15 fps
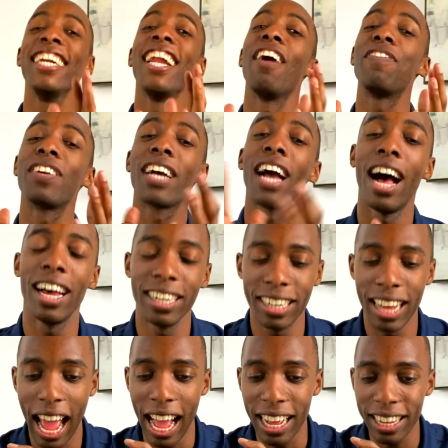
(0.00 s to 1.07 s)
now for
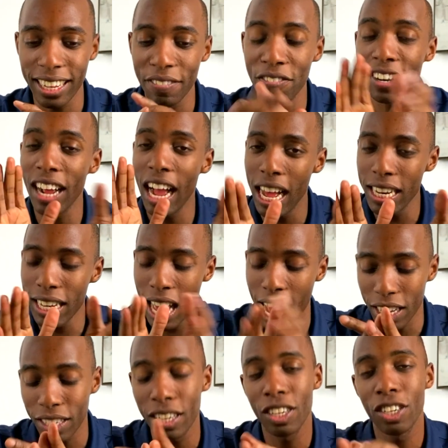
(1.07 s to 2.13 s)
contact, for
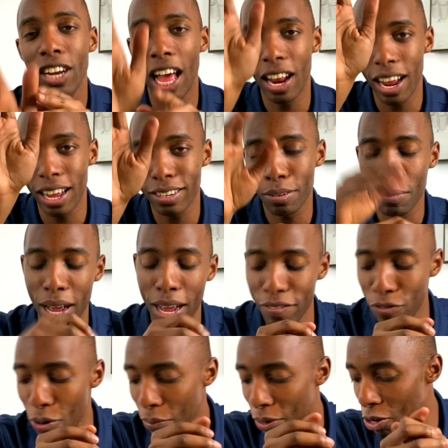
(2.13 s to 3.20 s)
context, shout out to my
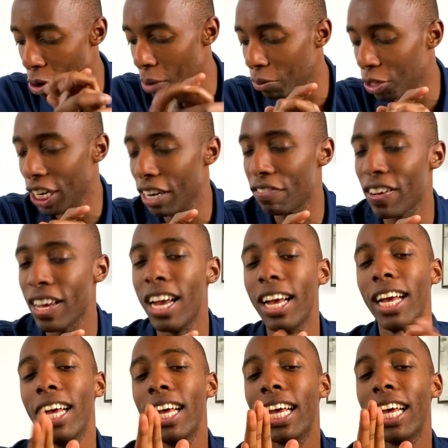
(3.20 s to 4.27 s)
former dorm chief.
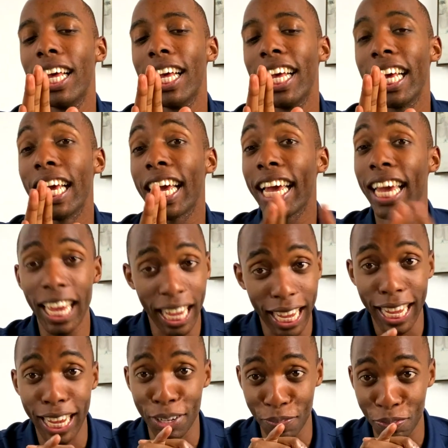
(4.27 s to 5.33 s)

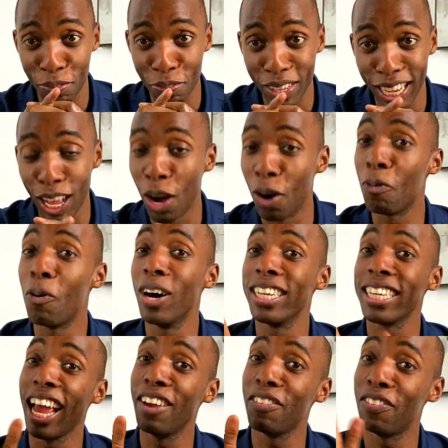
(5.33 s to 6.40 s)
He was
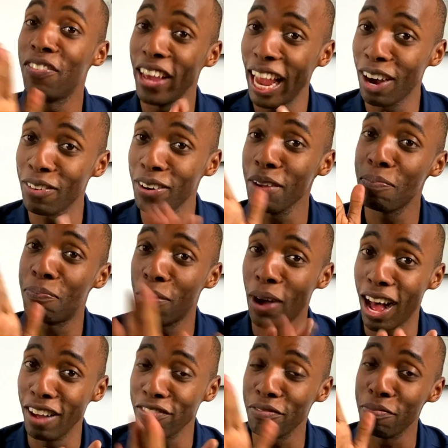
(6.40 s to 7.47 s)
a very
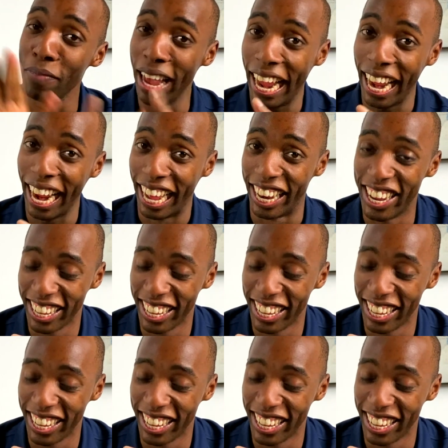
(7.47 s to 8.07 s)
buff man,